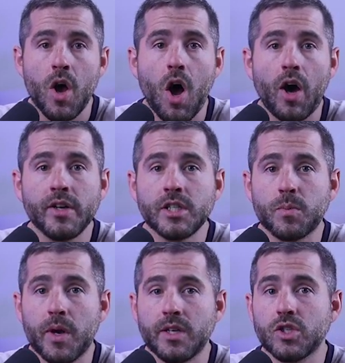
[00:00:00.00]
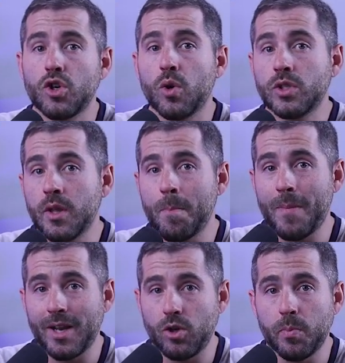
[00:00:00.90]
On Express, go to the
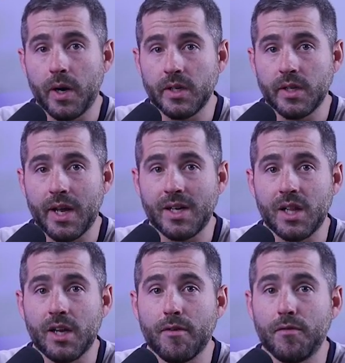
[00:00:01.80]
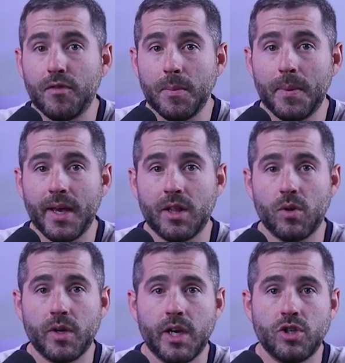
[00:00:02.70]
menu button and click VPN
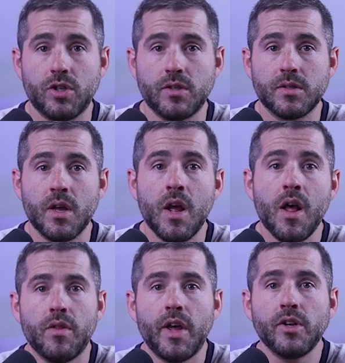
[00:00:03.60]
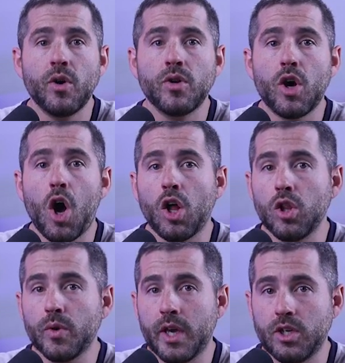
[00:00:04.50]
locations. Then go to all
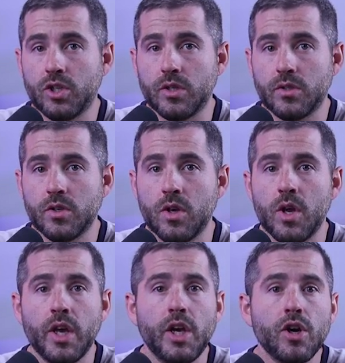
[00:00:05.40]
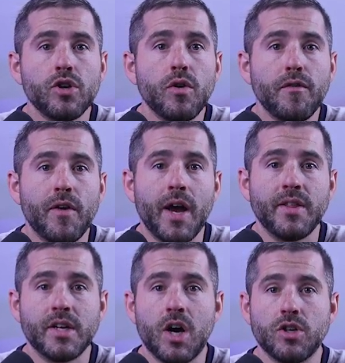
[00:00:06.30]
locations. Here you'll
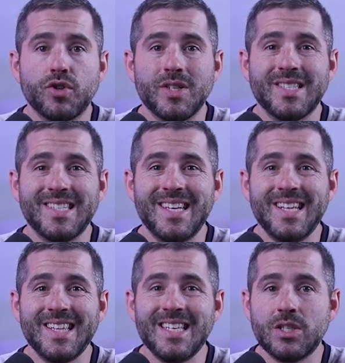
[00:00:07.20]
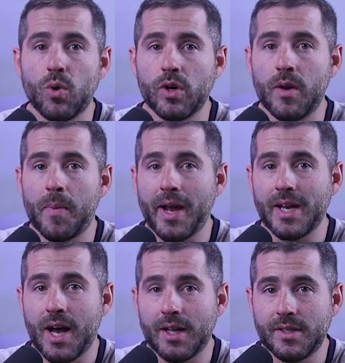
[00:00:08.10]
find the countries neatly sorted by
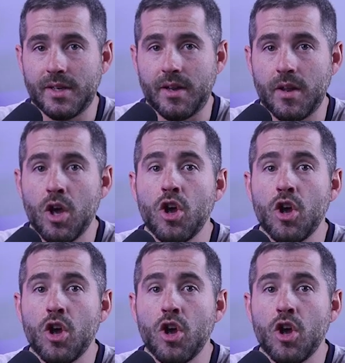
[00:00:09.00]
continent.